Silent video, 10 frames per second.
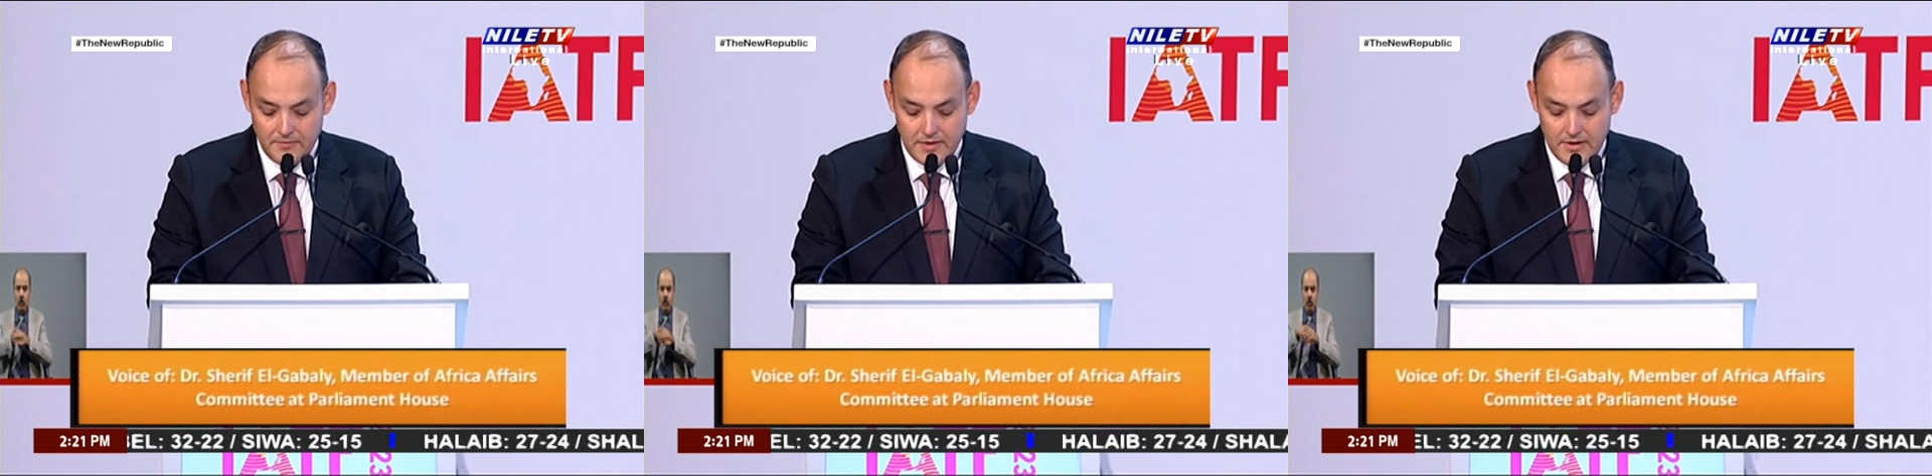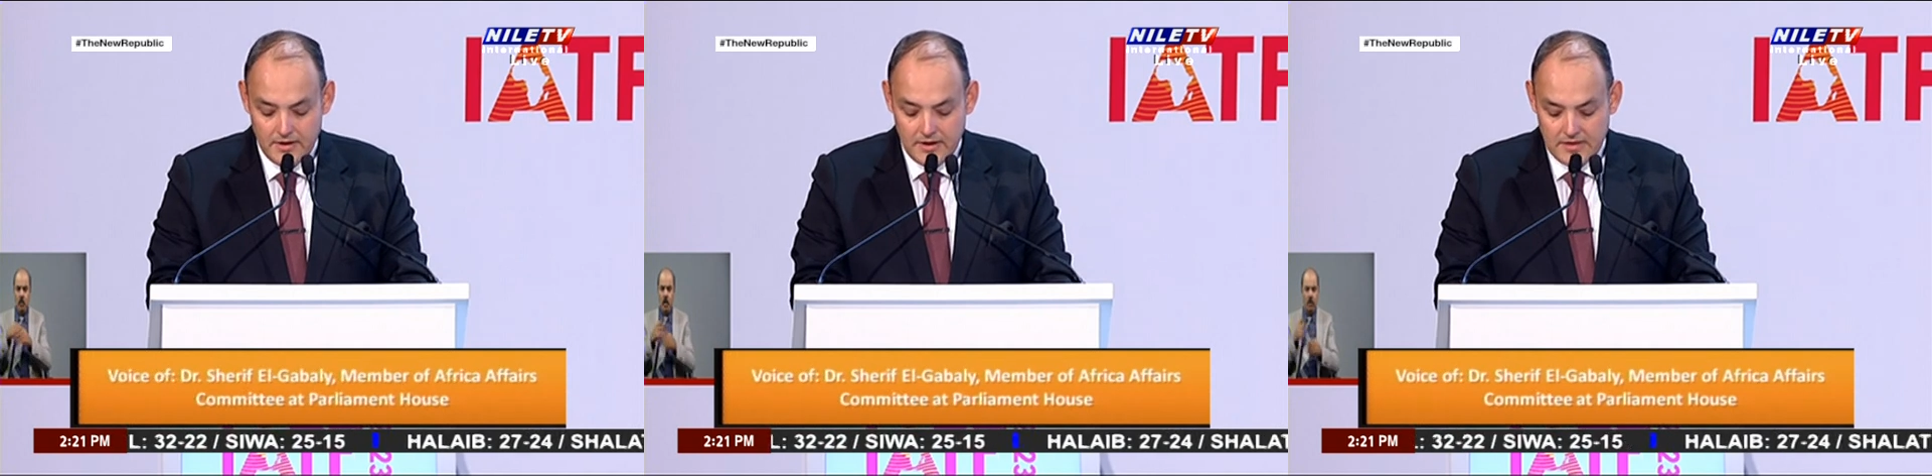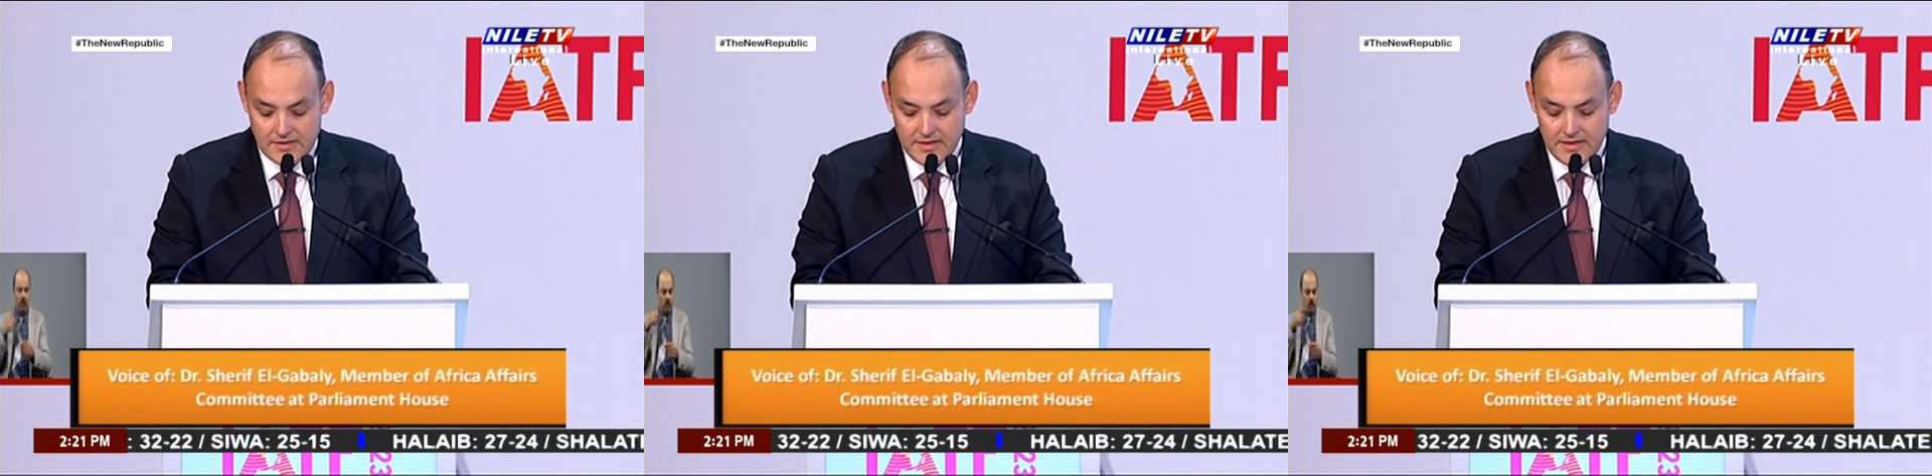such as
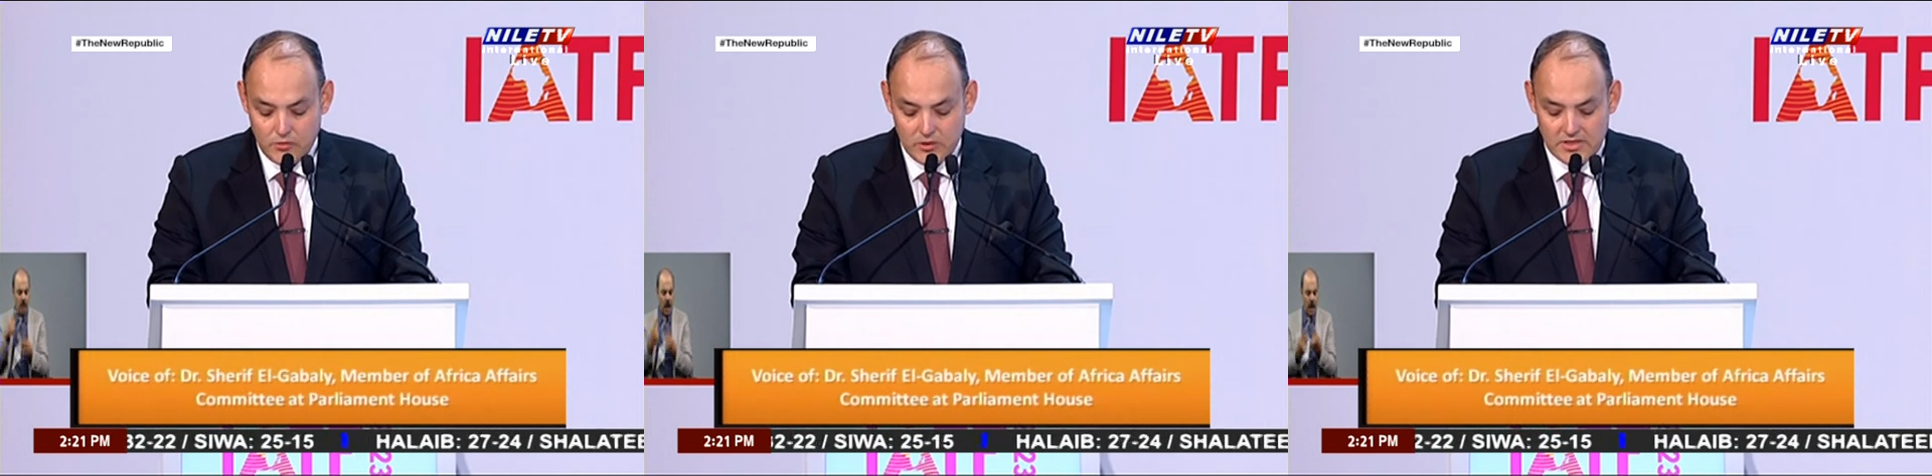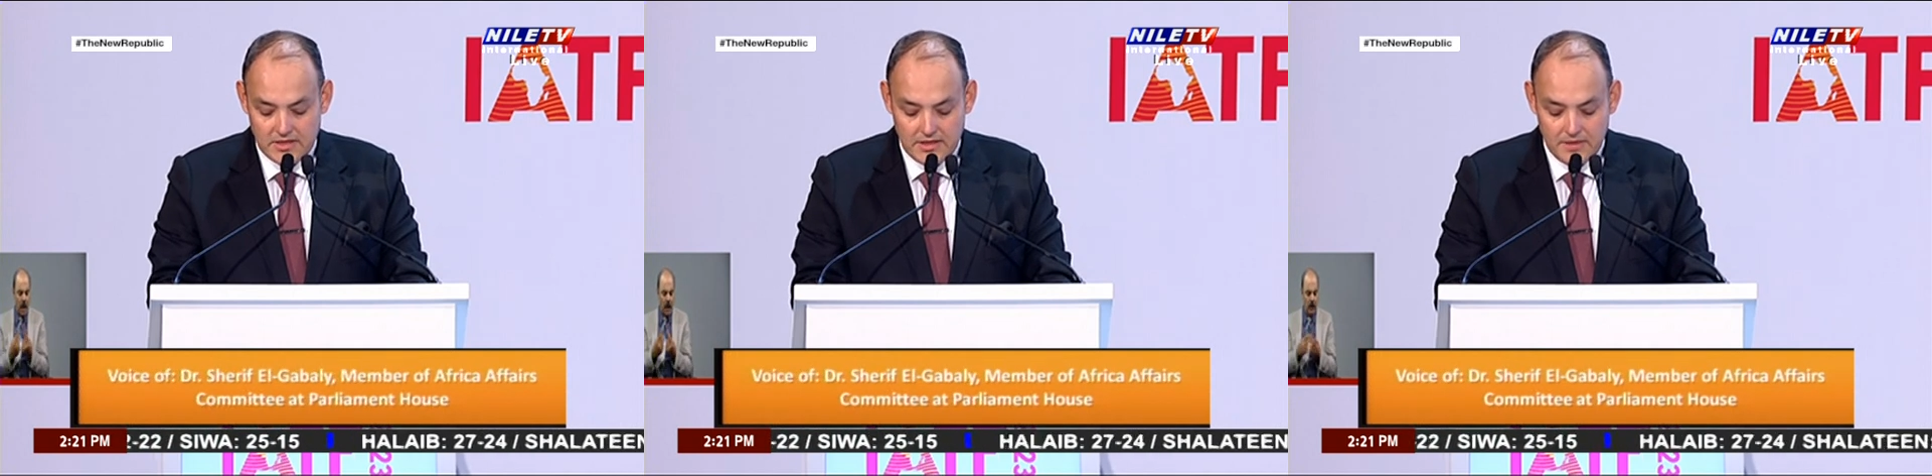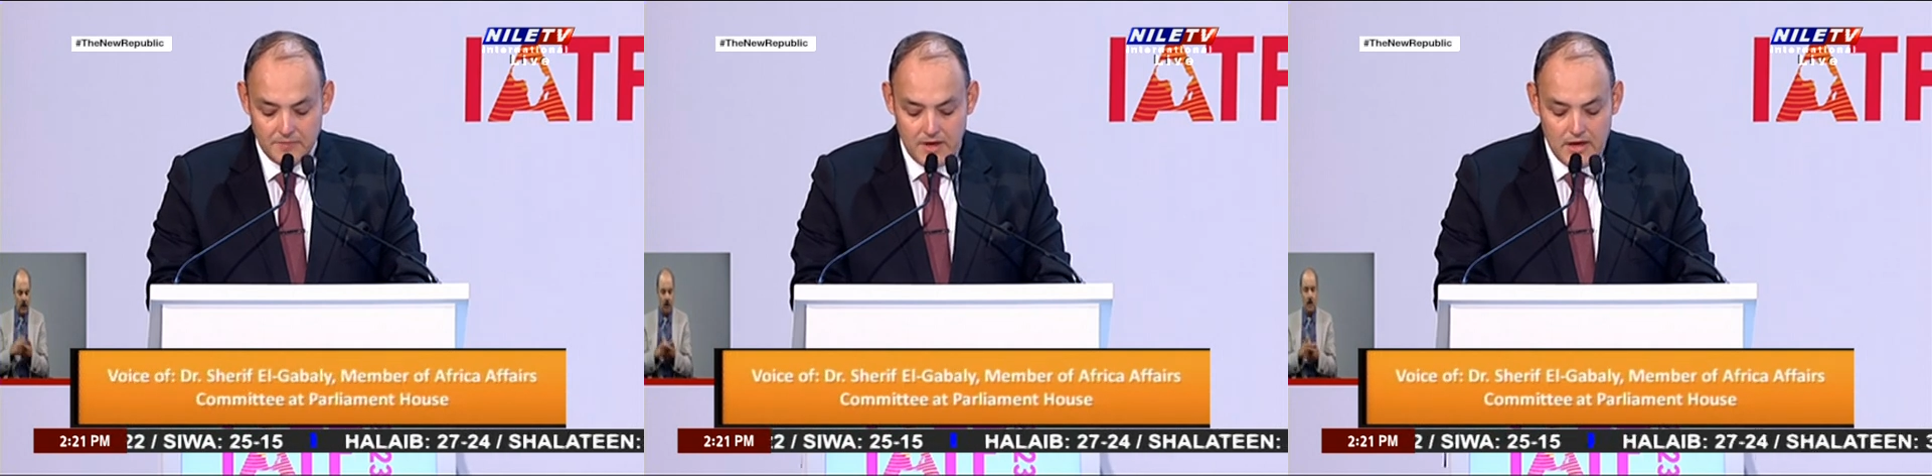lithium, which is made